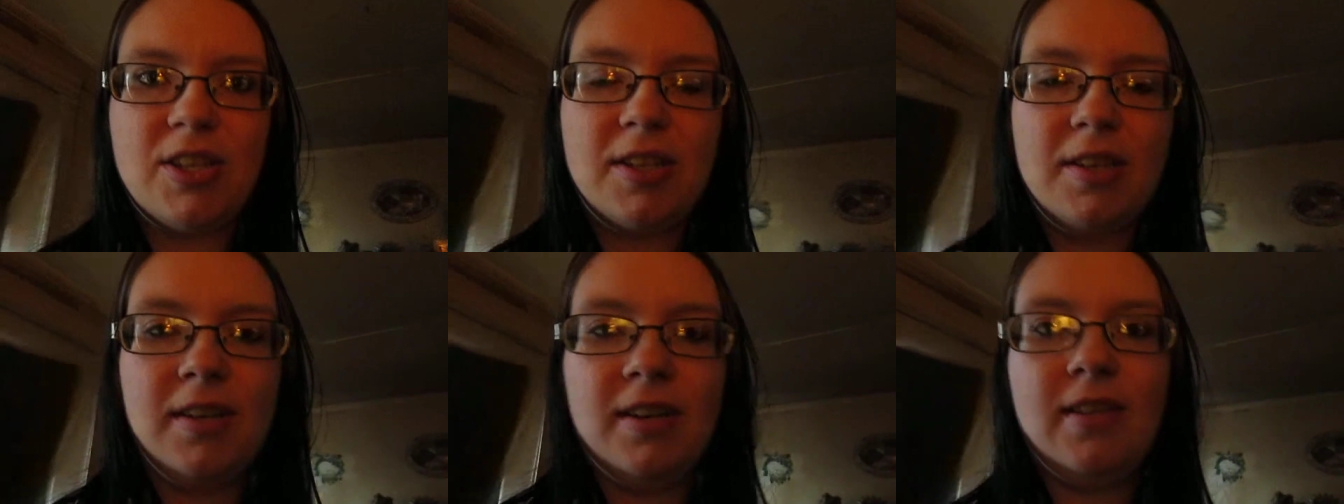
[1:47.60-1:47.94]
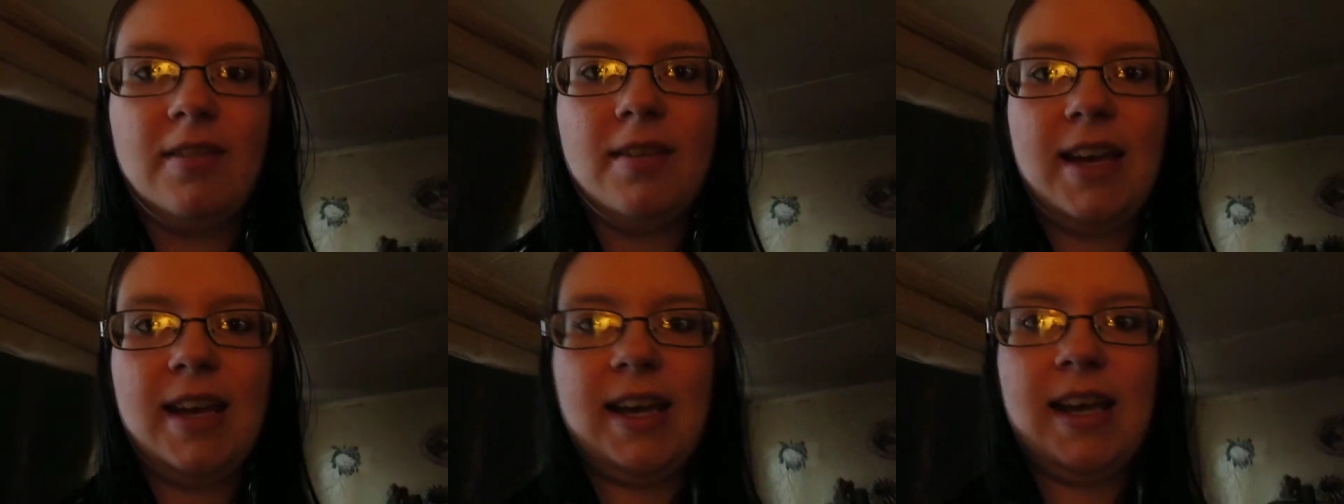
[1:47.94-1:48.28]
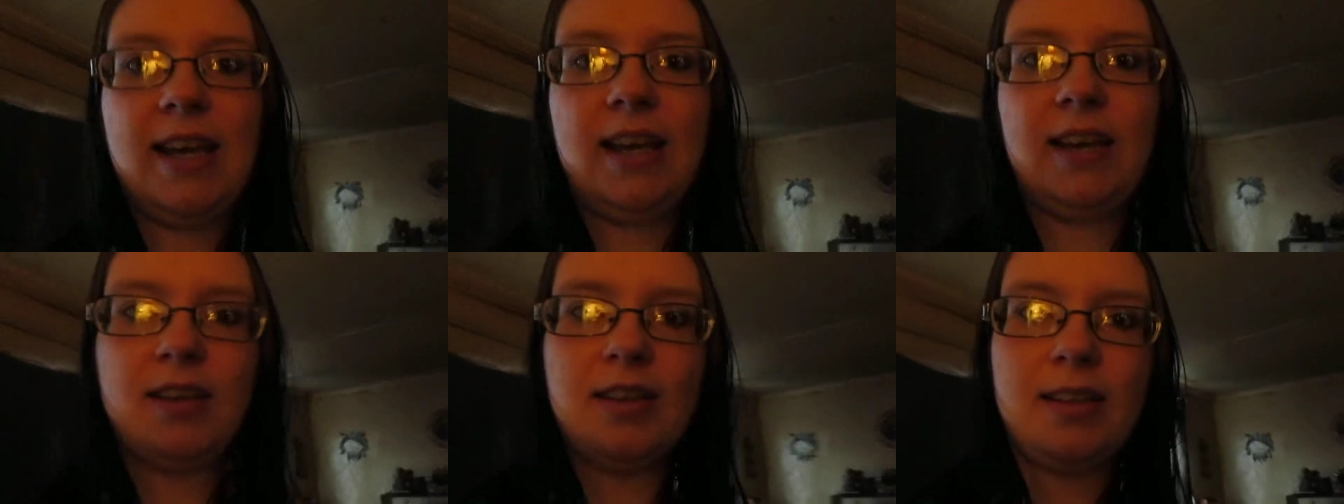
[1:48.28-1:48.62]
you know,
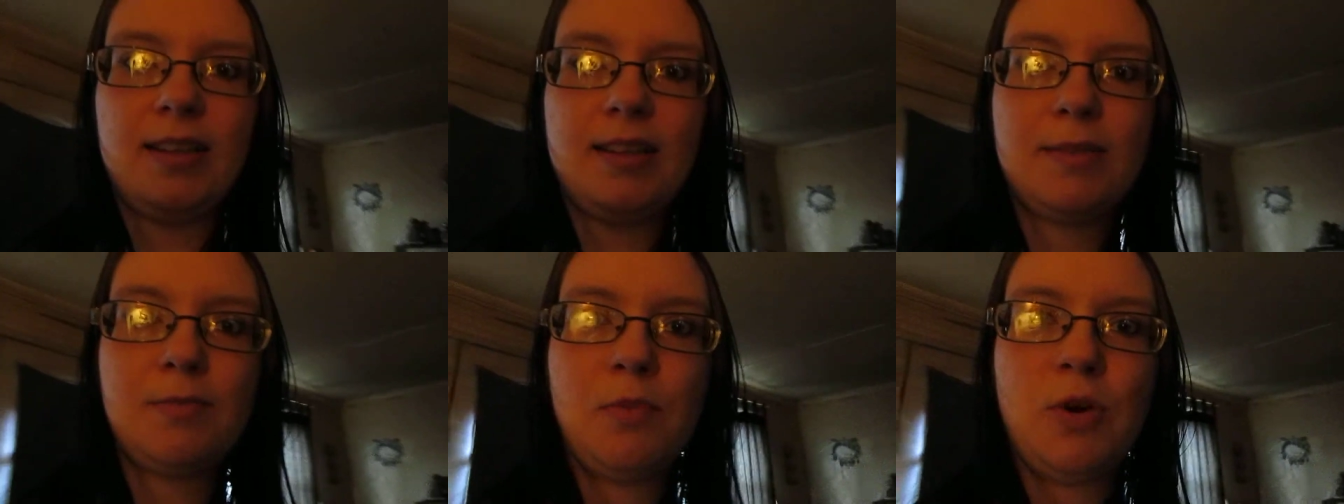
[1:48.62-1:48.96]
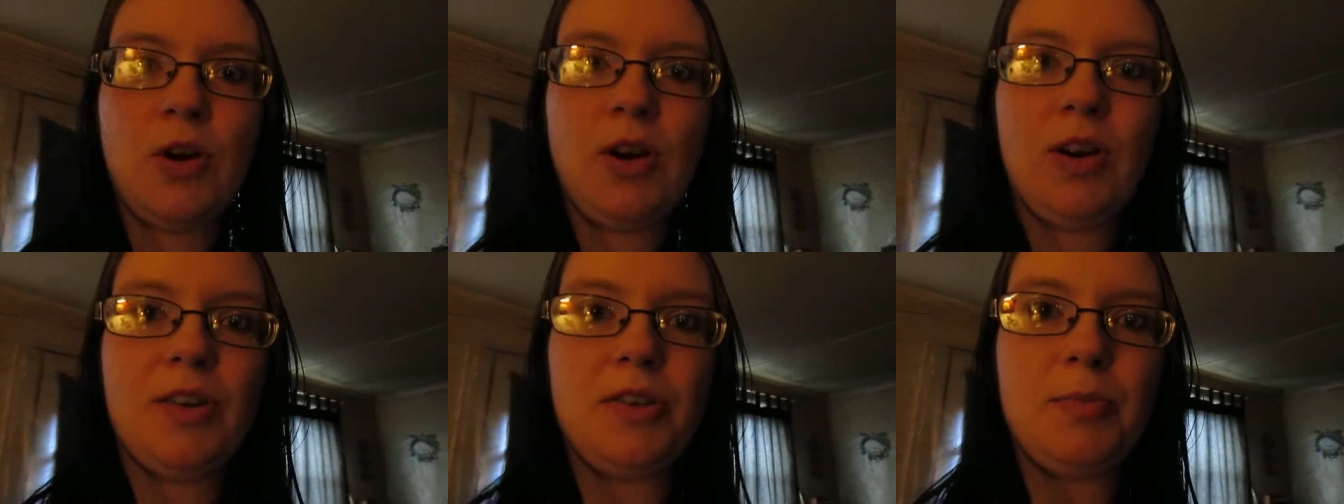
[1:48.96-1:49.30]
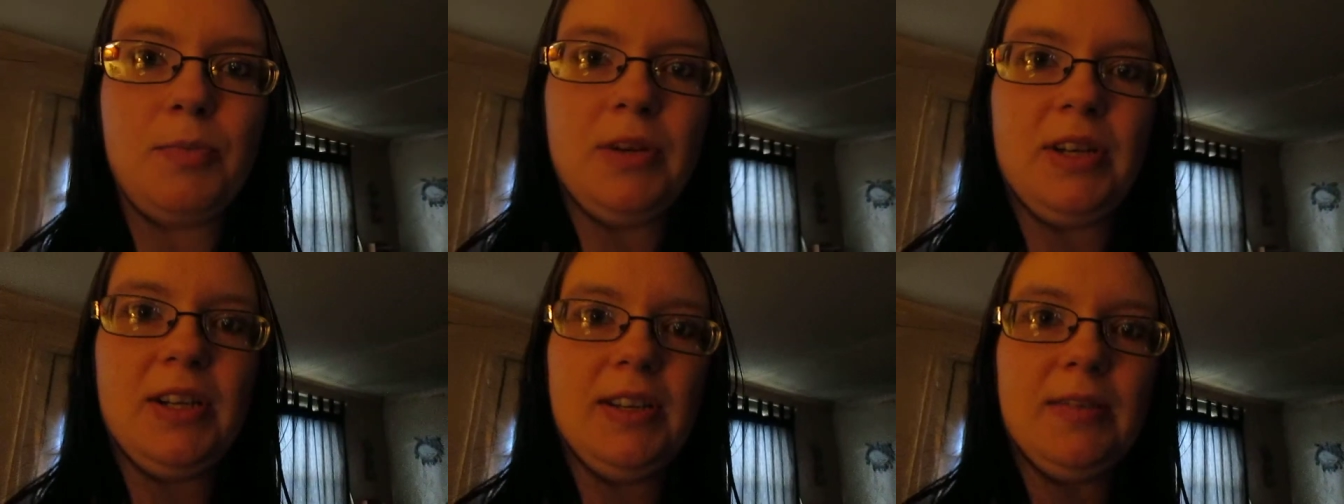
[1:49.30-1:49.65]
hey, it's March,
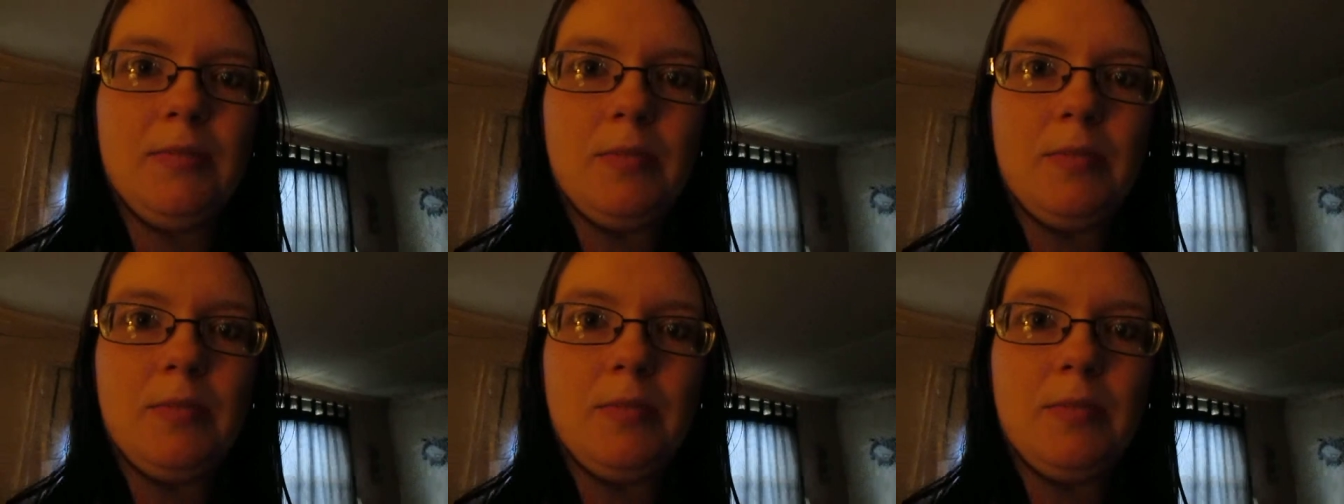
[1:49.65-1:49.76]
but